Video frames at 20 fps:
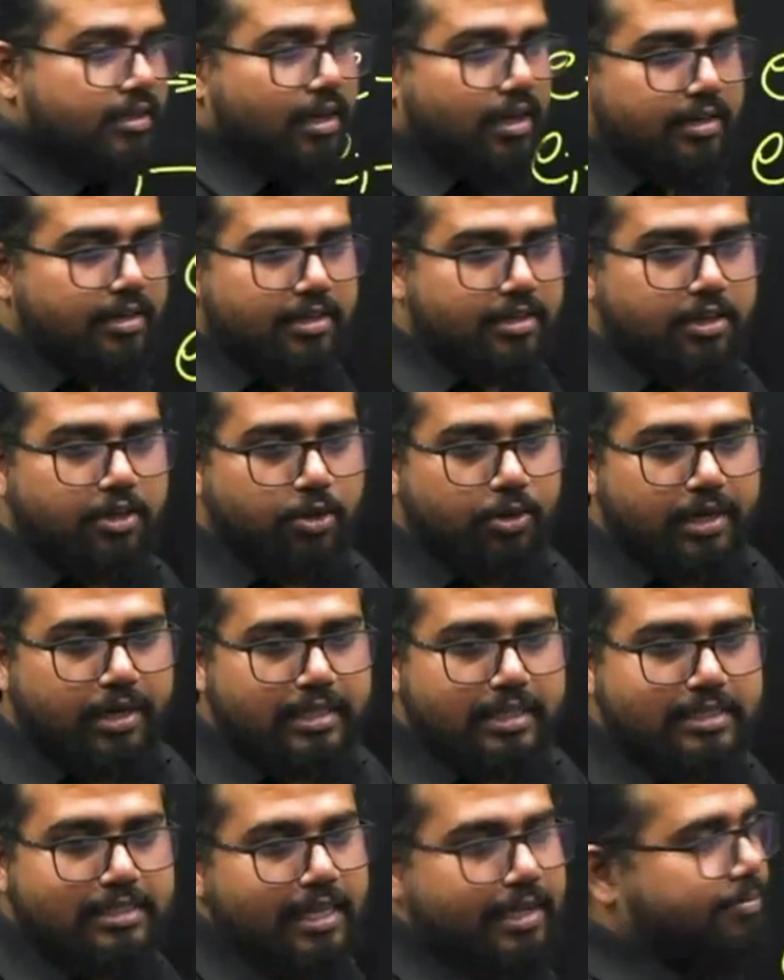100
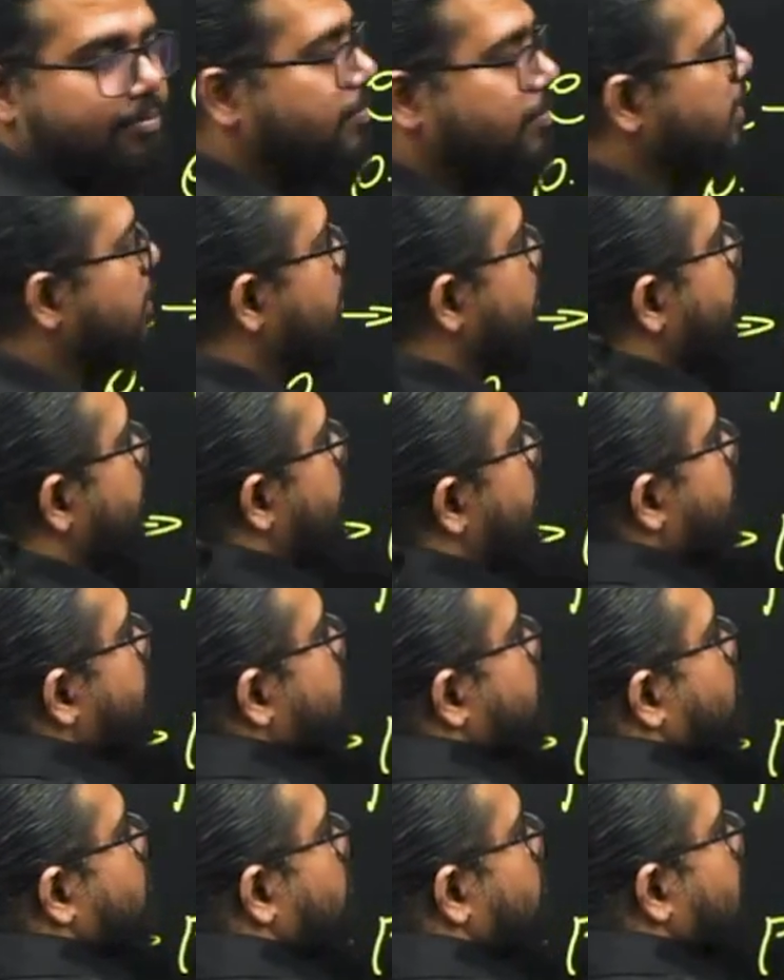only, same.
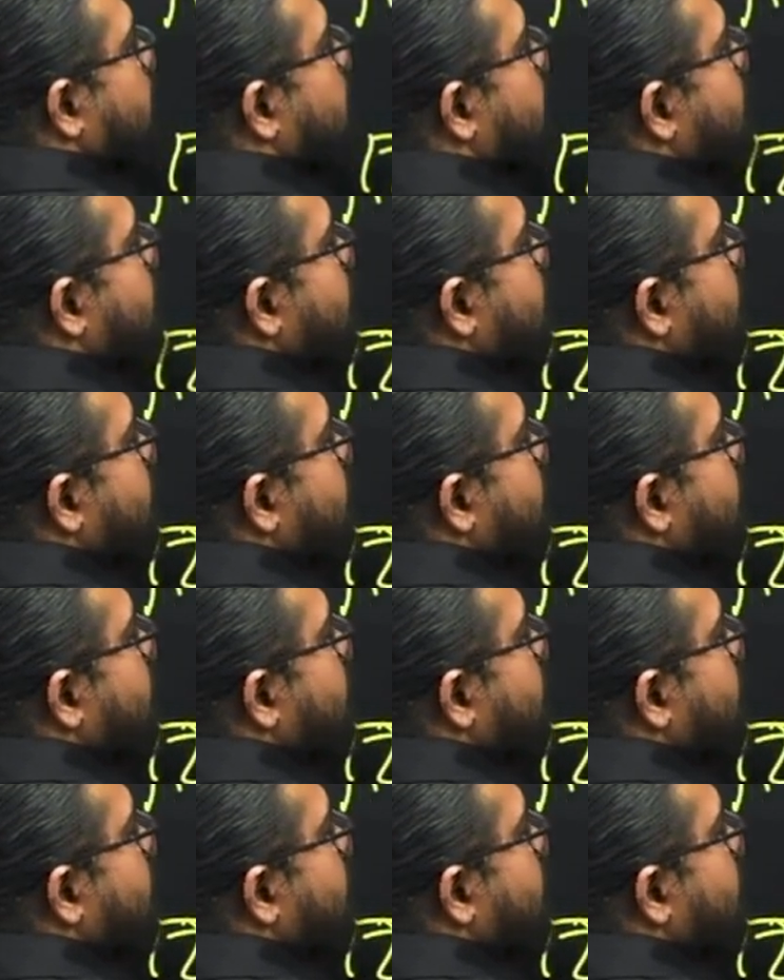So the